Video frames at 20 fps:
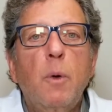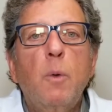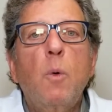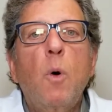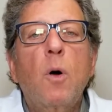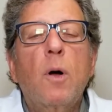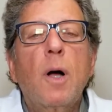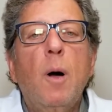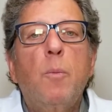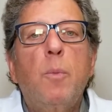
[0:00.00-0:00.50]

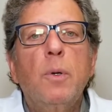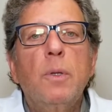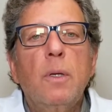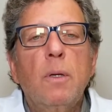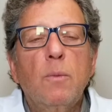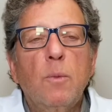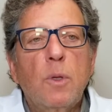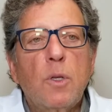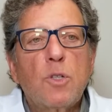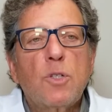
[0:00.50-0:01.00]
woke up when
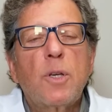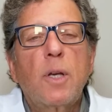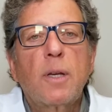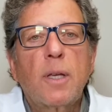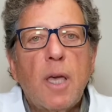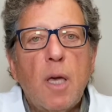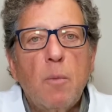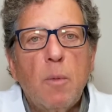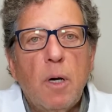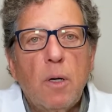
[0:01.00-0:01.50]
the sun
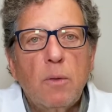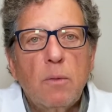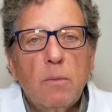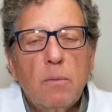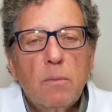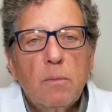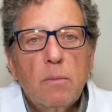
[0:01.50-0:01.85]
came out.